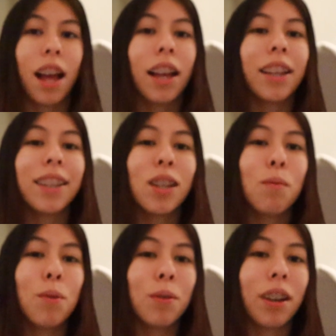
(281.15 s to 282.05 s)
I guess I
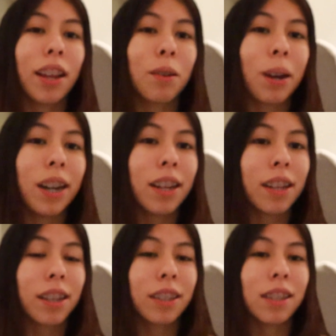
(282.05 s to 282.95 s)
won't like rate
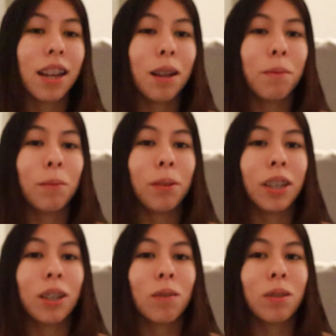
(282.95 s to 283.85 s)
it because I haven't
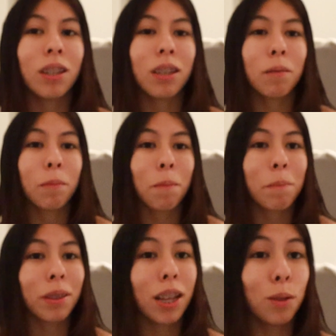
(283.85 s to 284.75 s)
really used it,
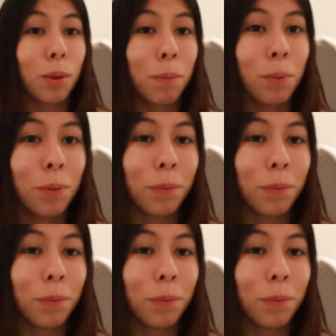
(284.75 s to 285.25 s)
but that's Webull.